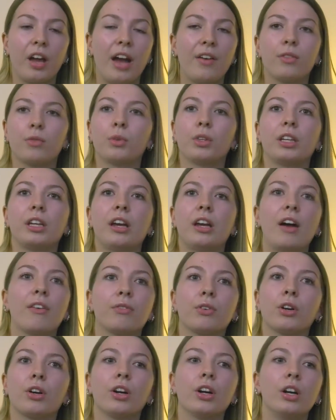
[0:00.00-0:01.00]
I haven't really
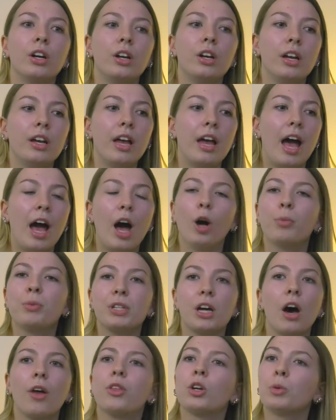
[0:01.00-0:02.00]
ever
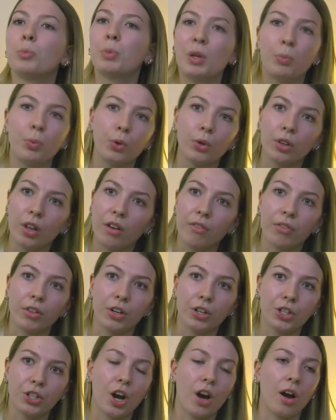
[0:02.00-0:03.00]
helped other people love
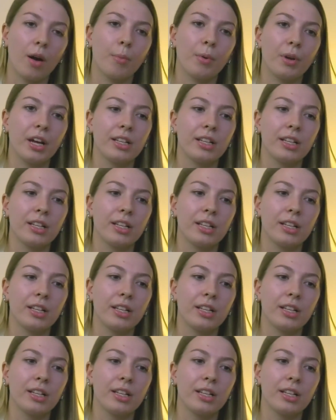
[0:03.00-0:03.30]
their job.